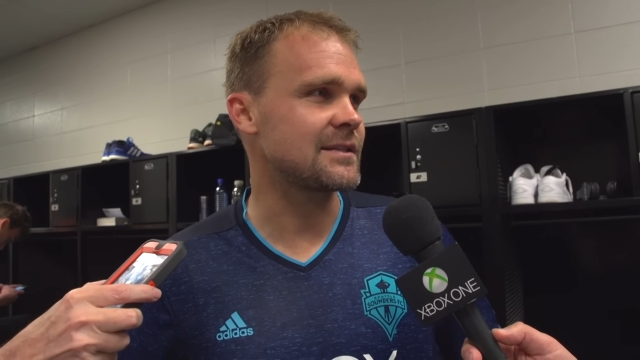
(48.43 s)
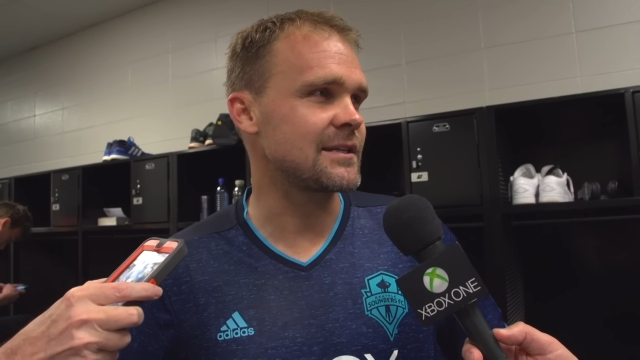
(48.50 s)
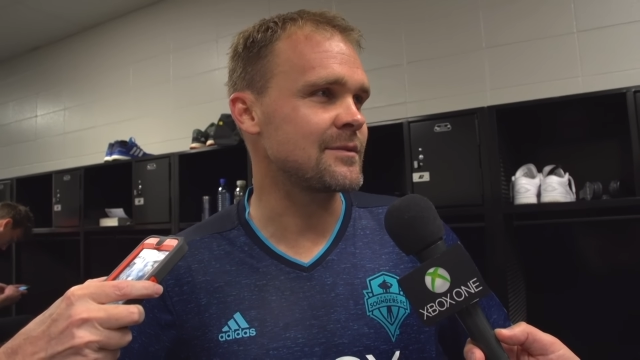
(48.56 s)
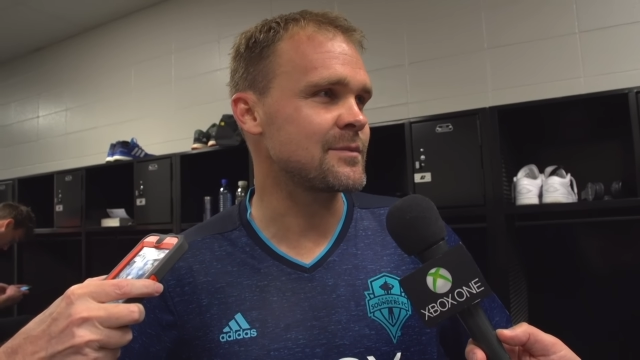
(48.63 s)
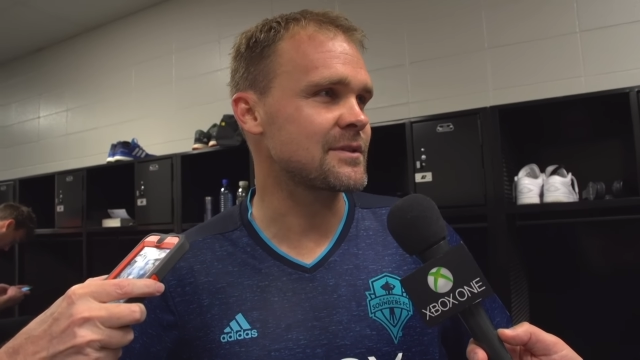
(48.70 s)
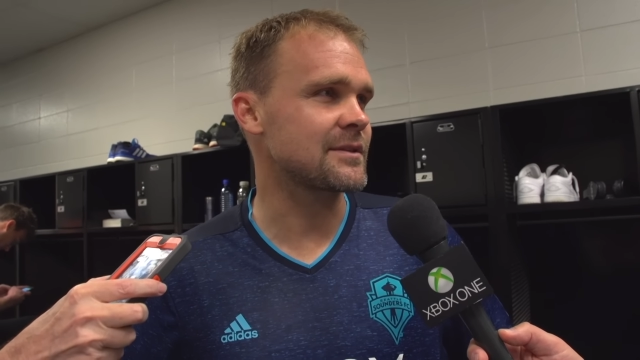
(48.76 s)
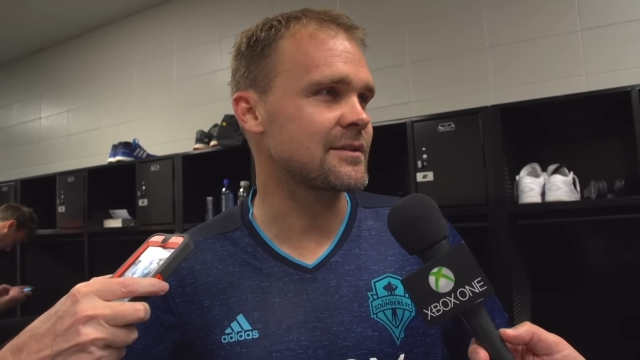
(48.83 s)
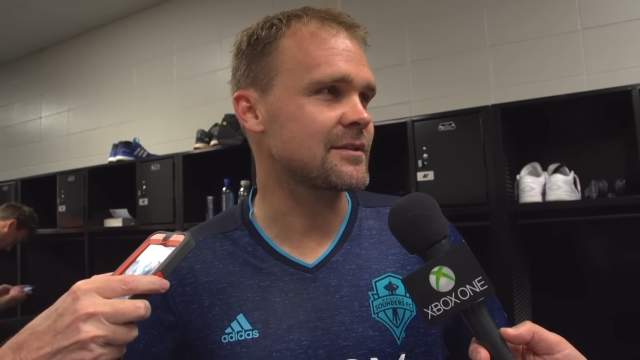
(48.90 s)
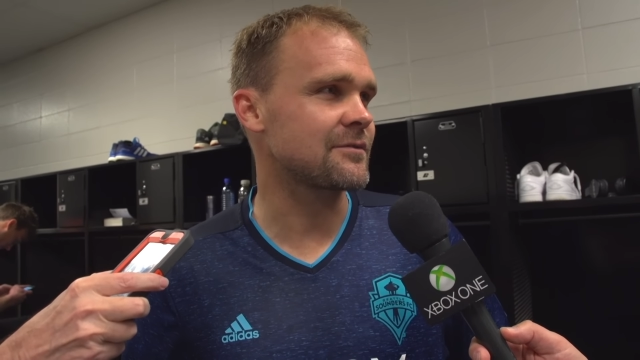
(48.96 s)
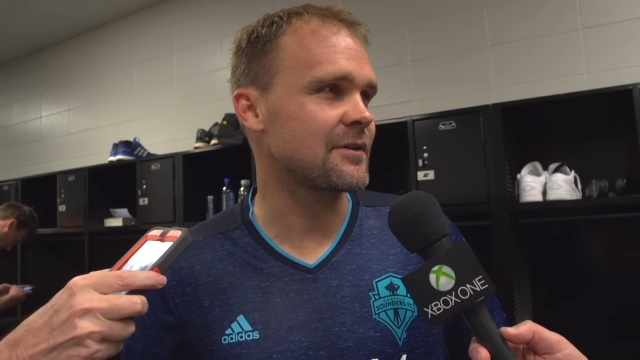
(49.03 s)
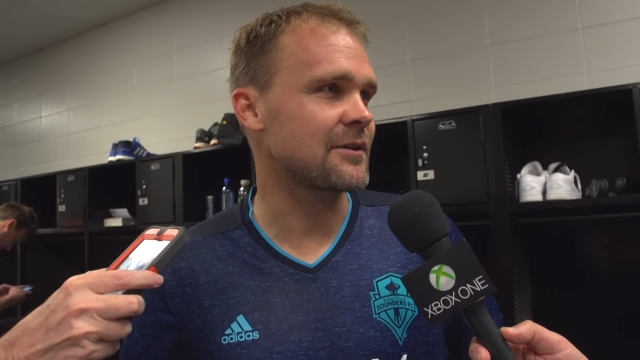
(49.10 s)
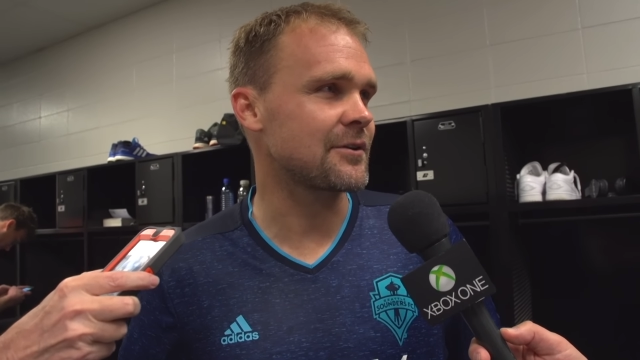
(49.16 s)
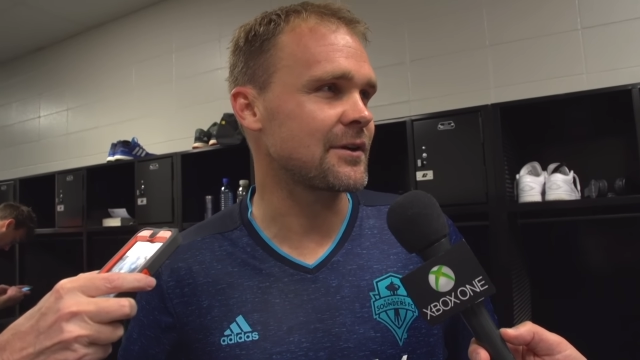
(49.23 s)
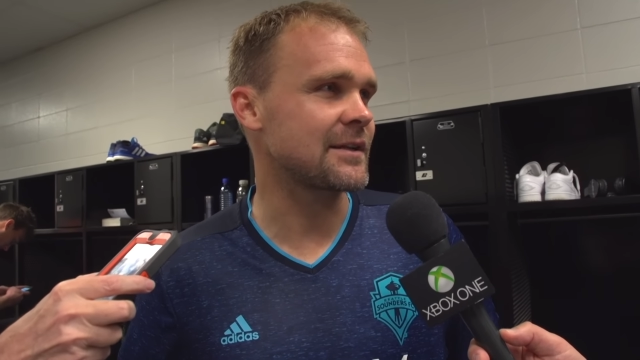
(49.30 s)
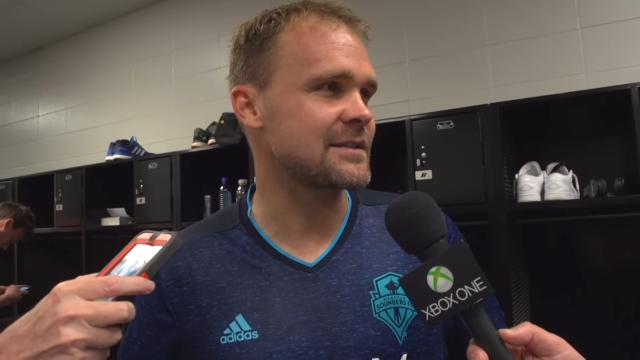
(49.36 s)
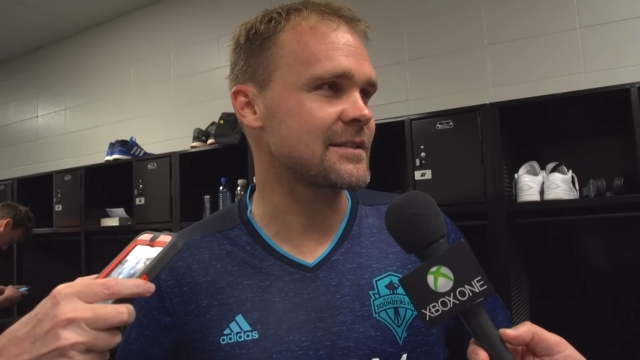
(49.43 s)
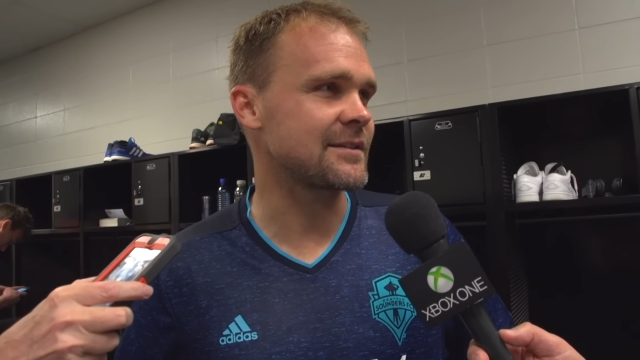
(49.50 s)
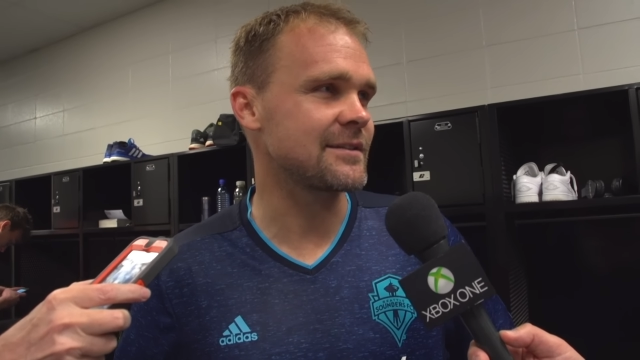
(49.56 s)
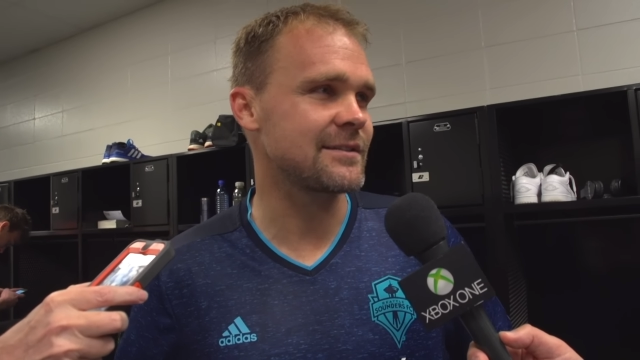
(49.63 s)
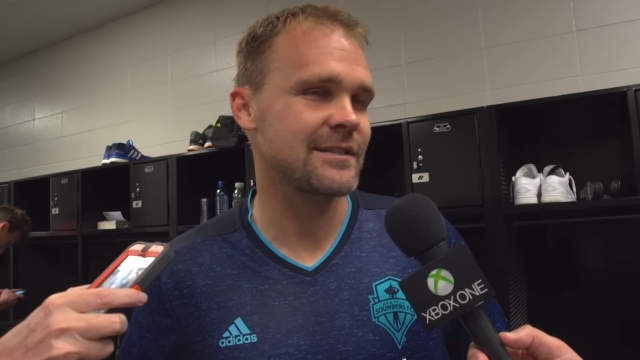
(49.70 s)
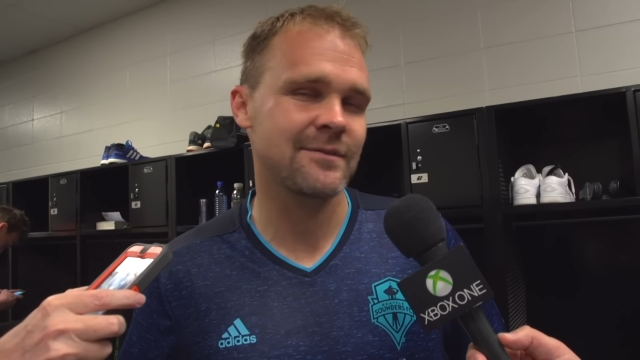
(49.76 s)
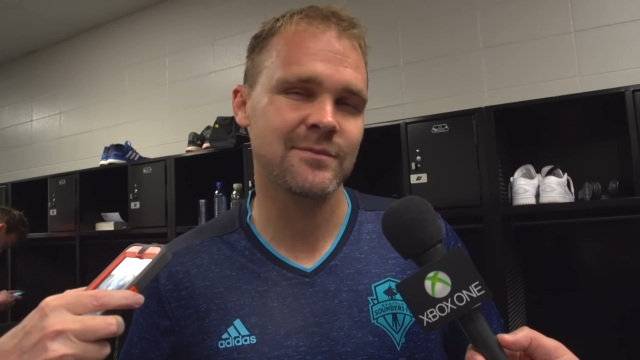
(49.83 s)
teams and defender against the
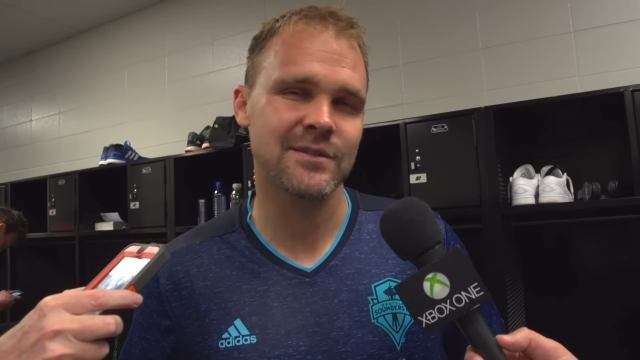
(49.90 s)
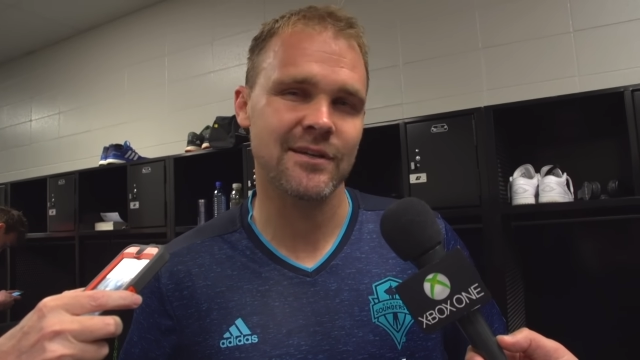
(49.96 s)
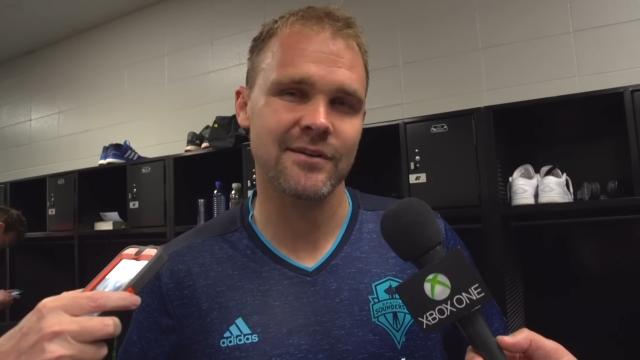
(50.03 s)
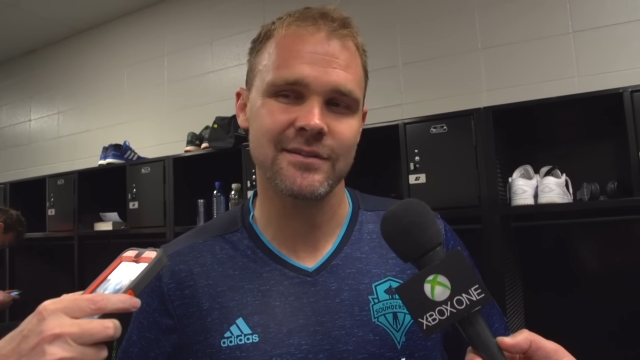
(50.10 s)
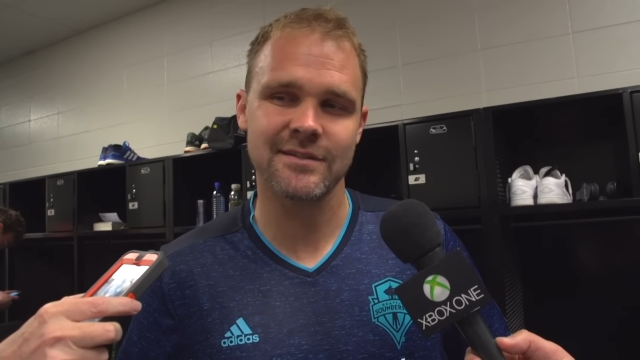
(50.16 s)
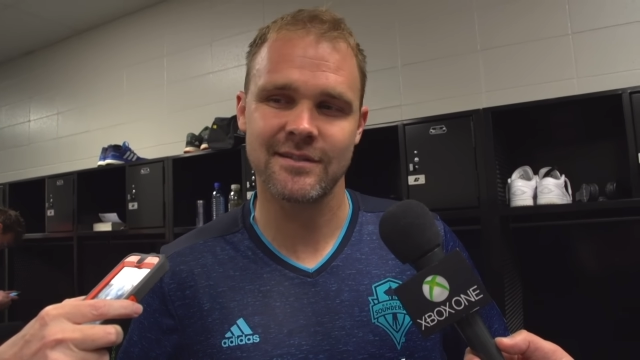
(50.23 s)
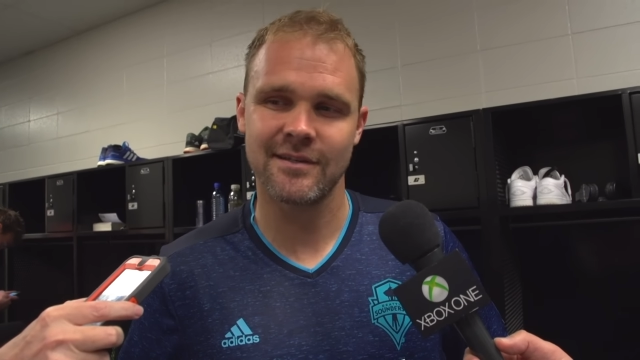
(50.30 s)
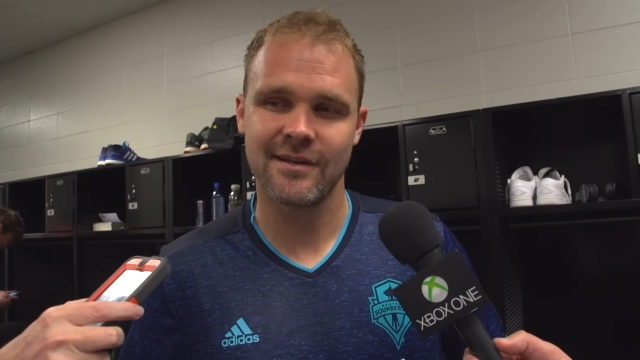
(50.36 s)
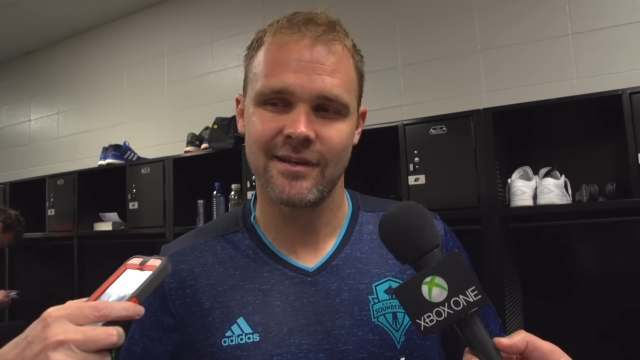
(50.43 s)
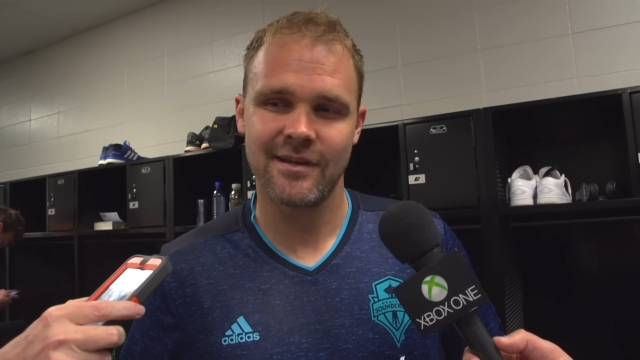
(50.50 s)
good teams. So it was